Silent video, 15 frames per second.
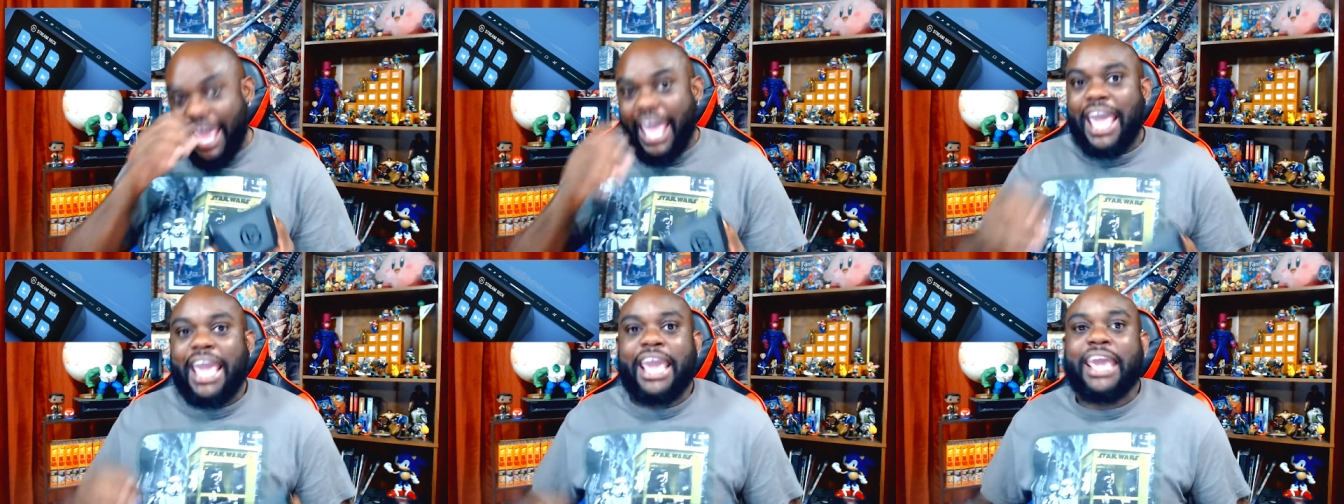
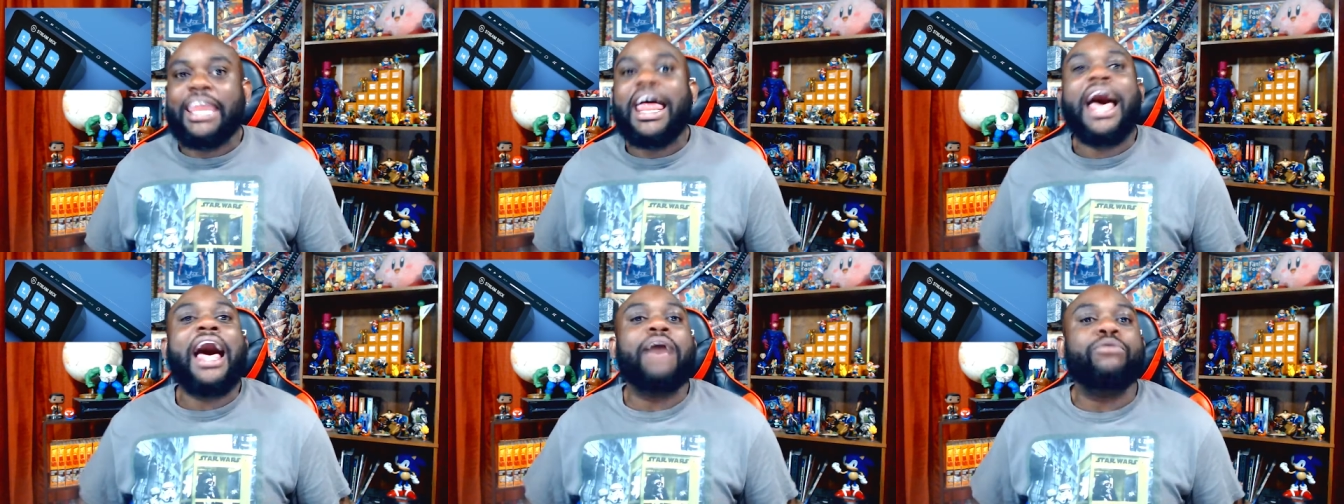And
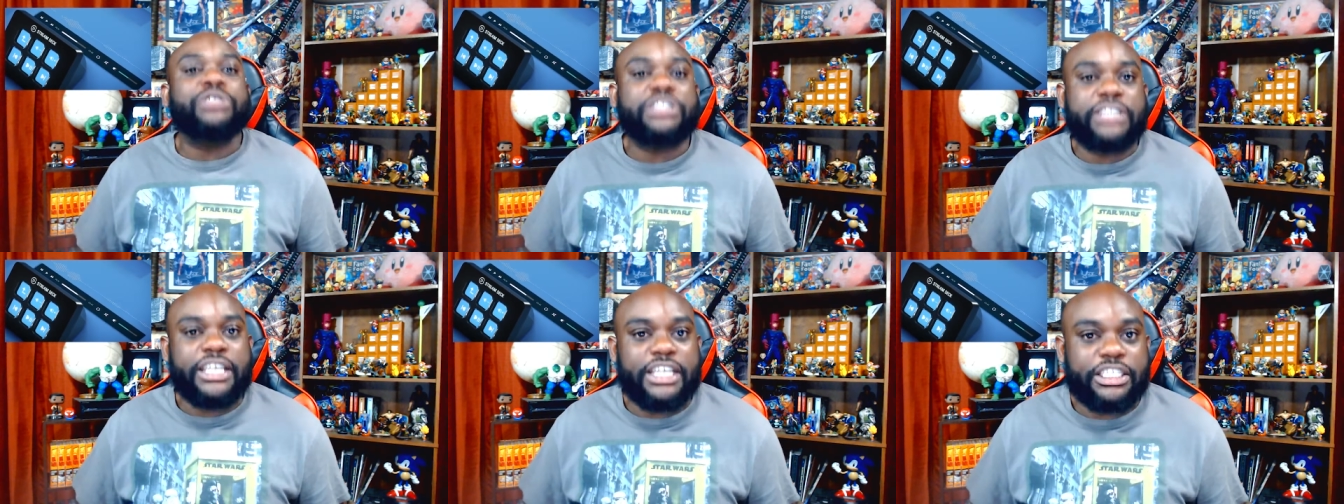I was
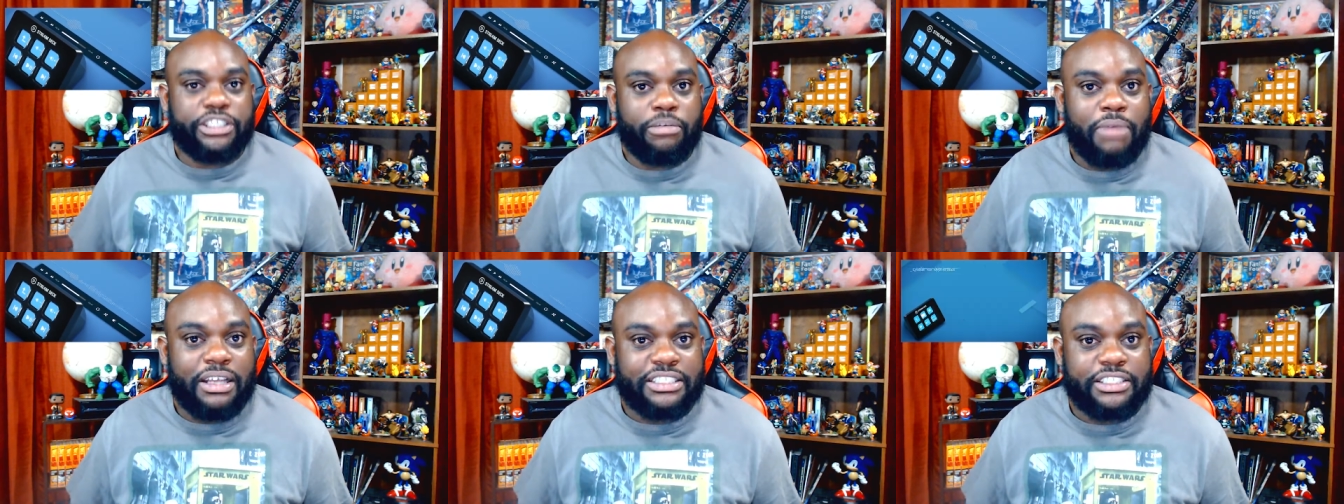thinking to
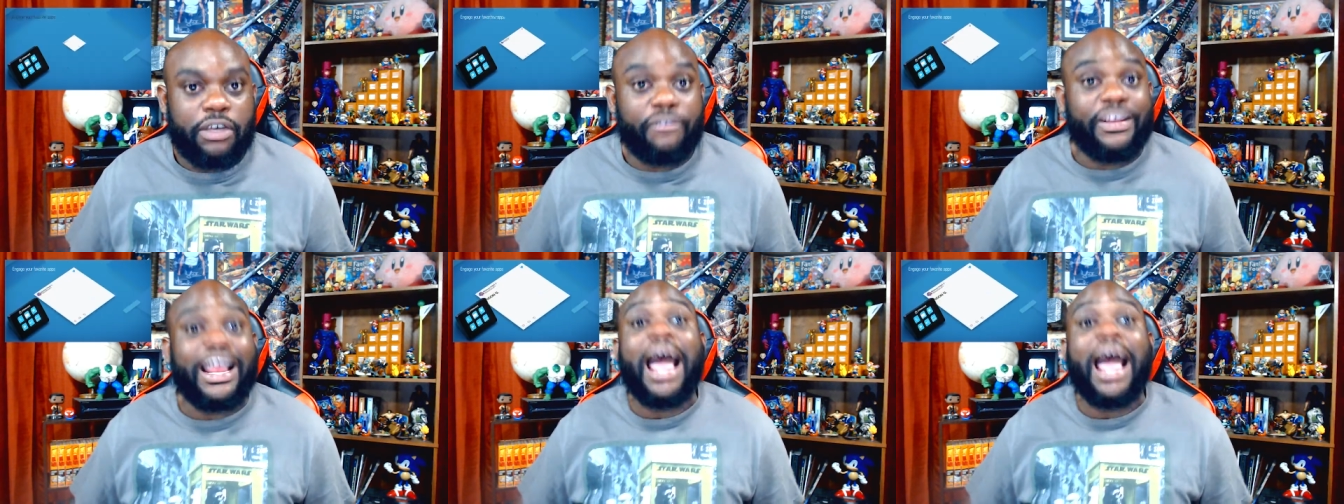myself, like,